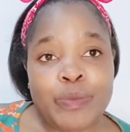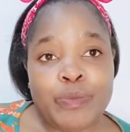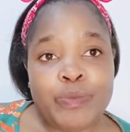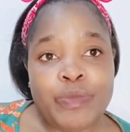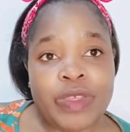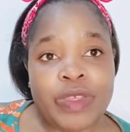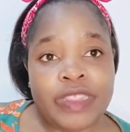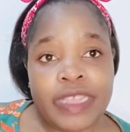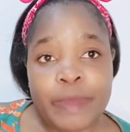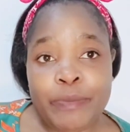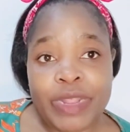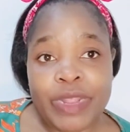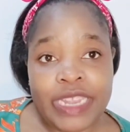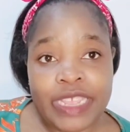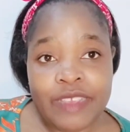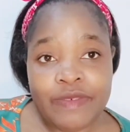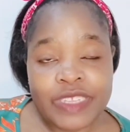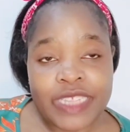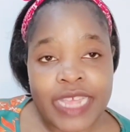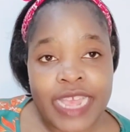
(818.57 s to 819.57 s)
they
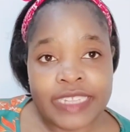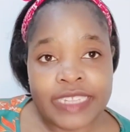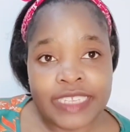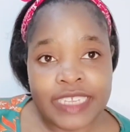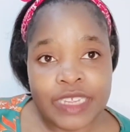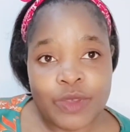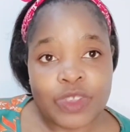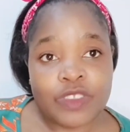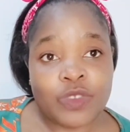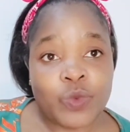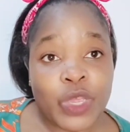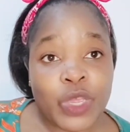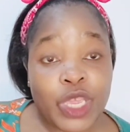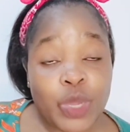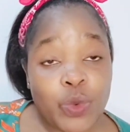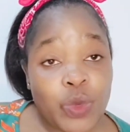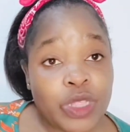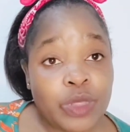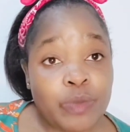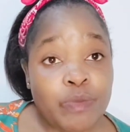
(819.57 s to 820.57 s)
believed that he was
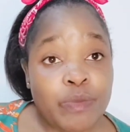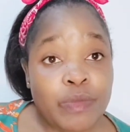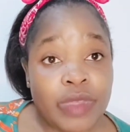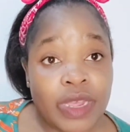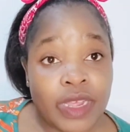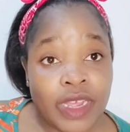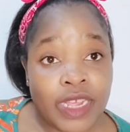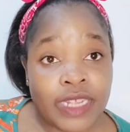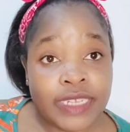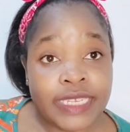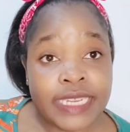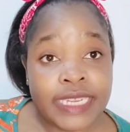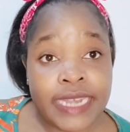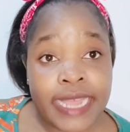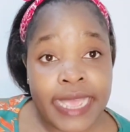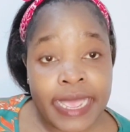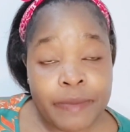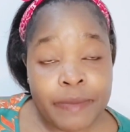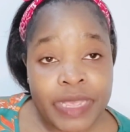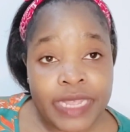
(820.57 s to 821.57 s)
working with
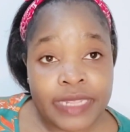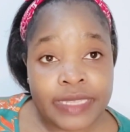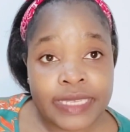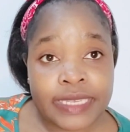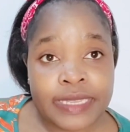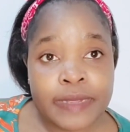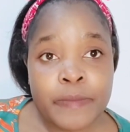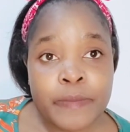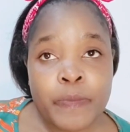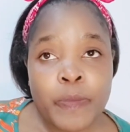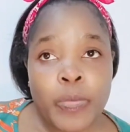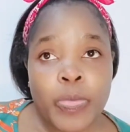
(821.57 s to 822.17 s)
Tendai Biti